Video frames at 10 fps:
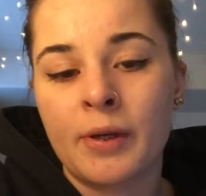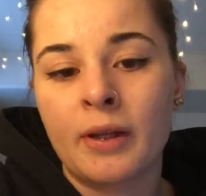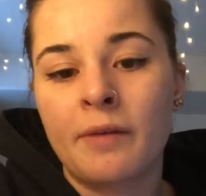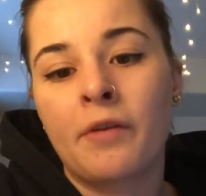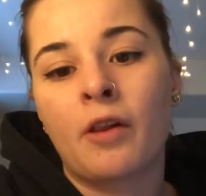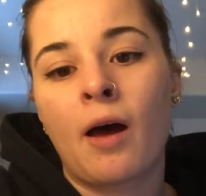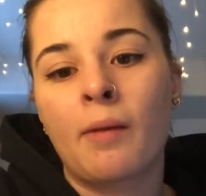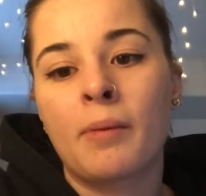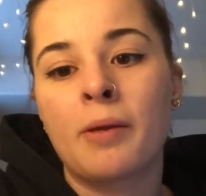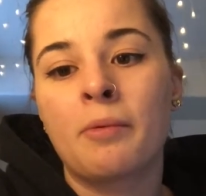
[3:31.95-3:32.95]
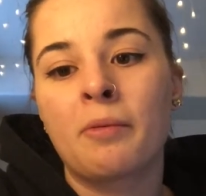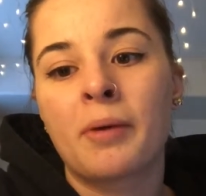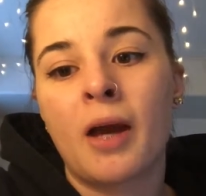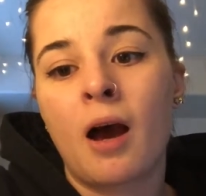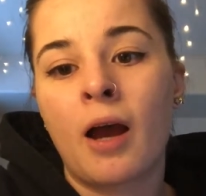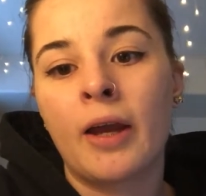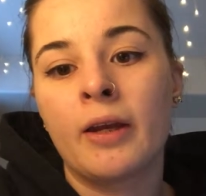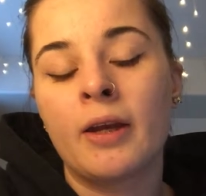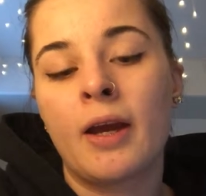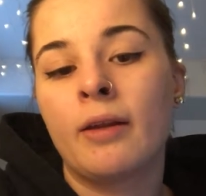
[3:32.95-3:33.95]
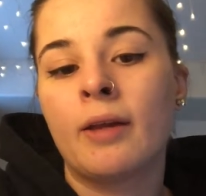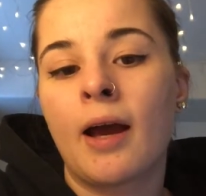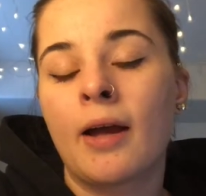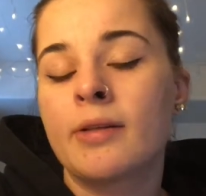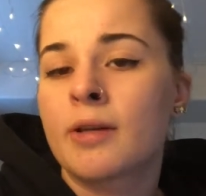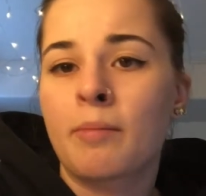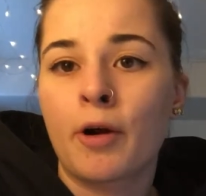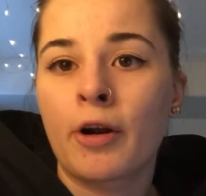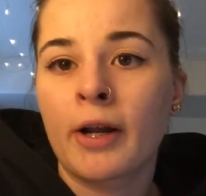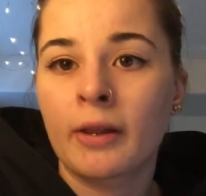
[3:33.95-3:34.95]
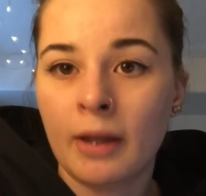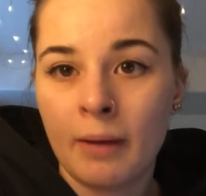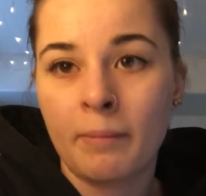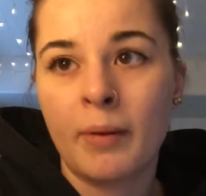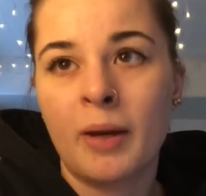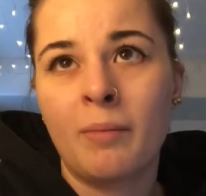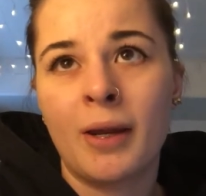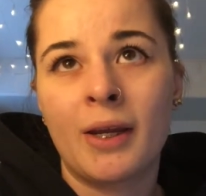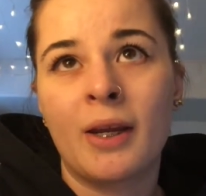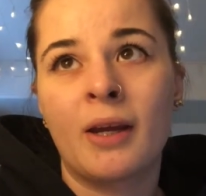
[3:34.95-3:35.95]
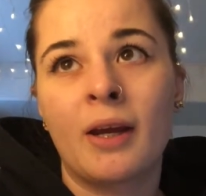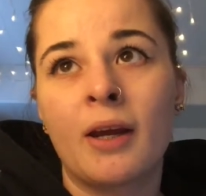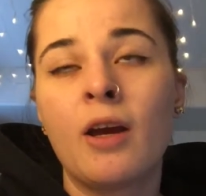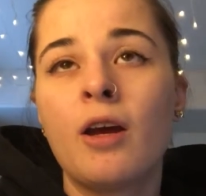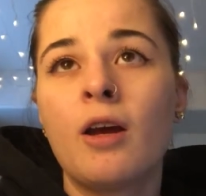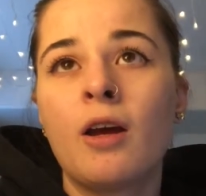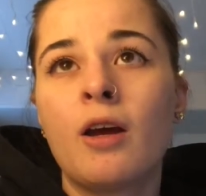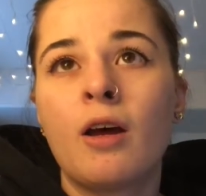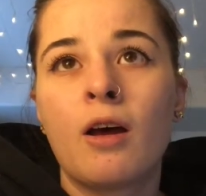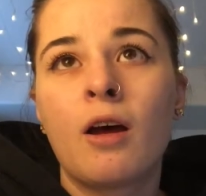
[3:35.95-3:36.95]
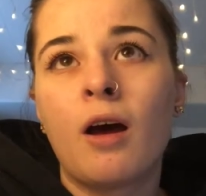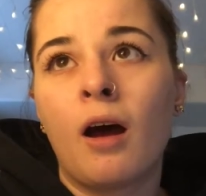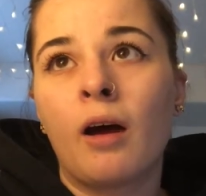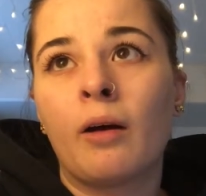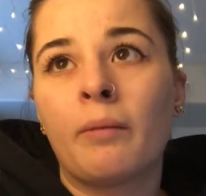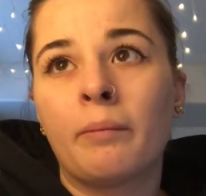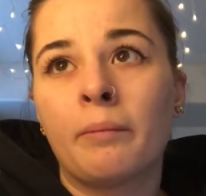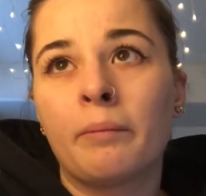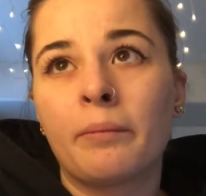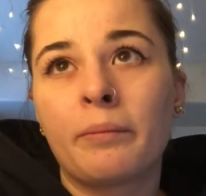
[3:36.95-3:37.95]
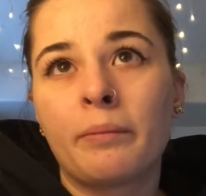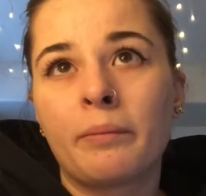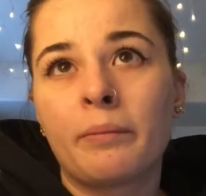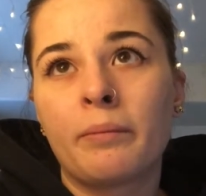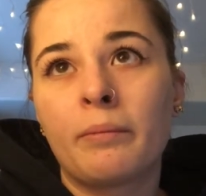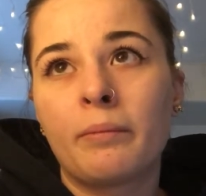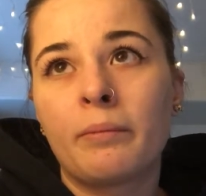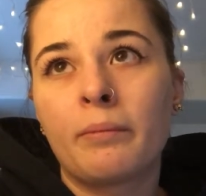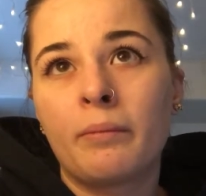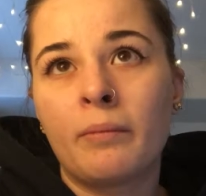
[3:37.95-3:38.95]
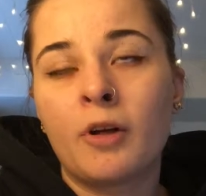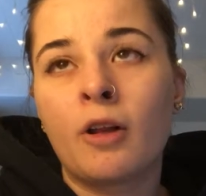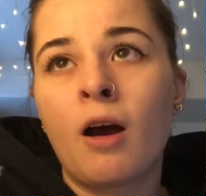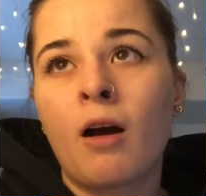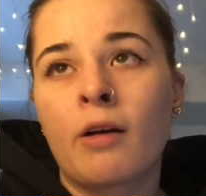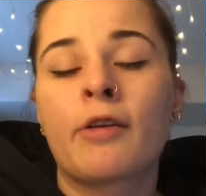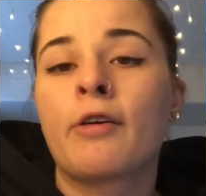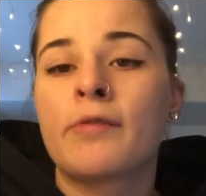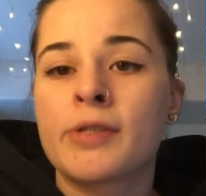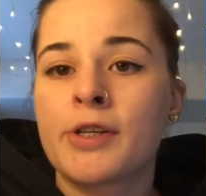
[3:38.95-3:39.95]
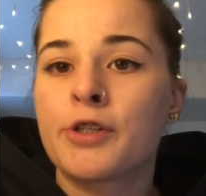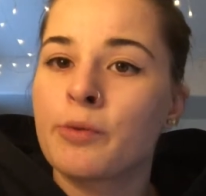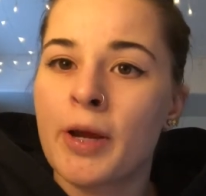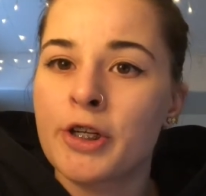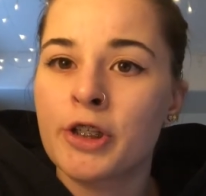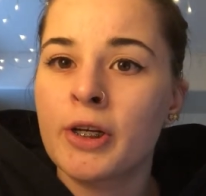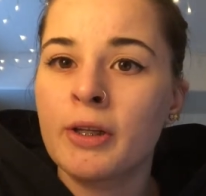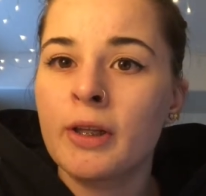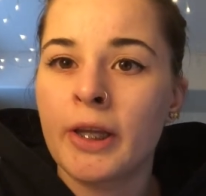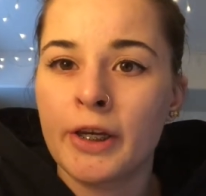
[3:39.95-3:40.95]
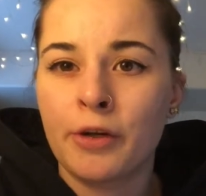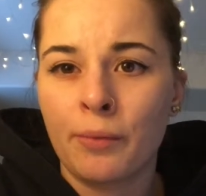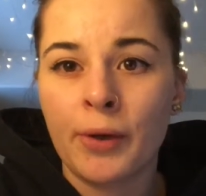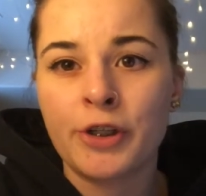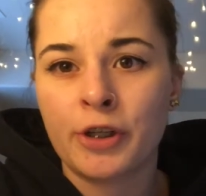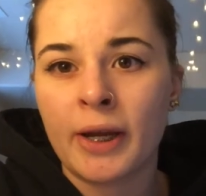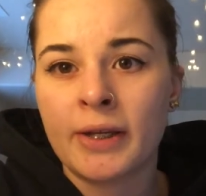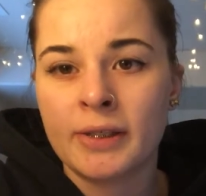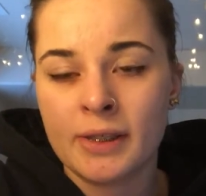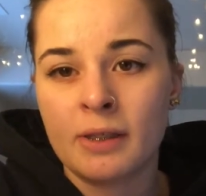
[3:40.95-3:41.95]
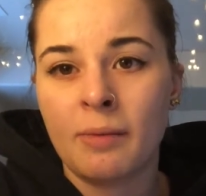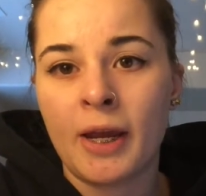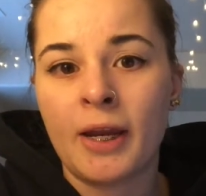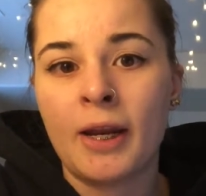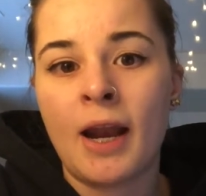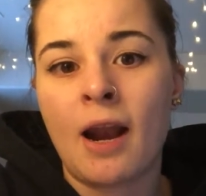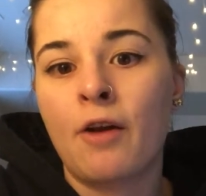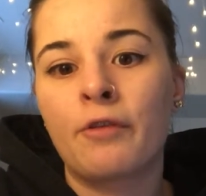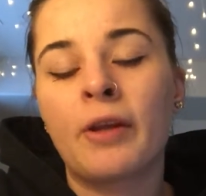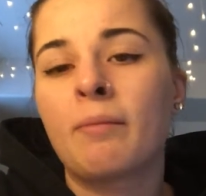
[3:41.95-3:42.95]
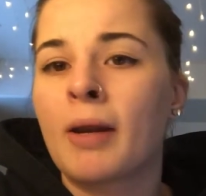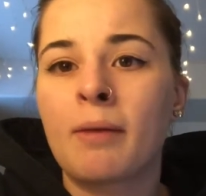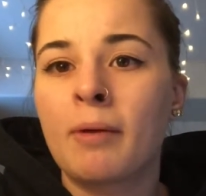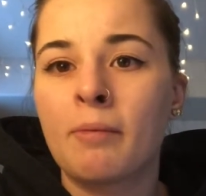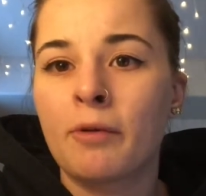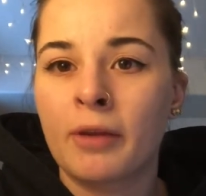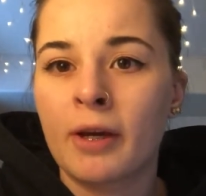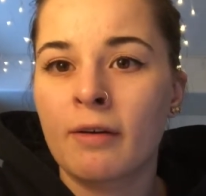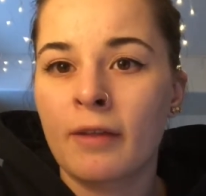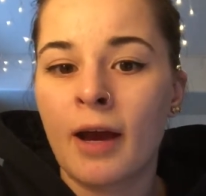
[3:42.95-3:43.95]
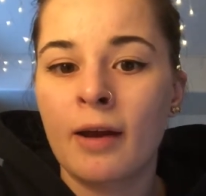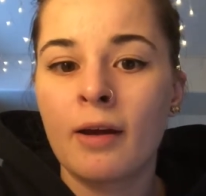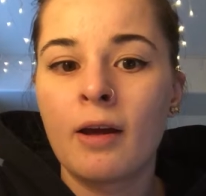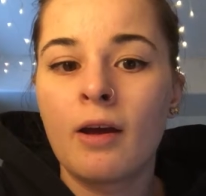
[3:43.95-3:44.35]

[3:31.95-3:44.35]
we leave a lot of people behind, and that ends up hurting them and making it a lot harder of a situation than you originally anticipated, and I don't think many people think of that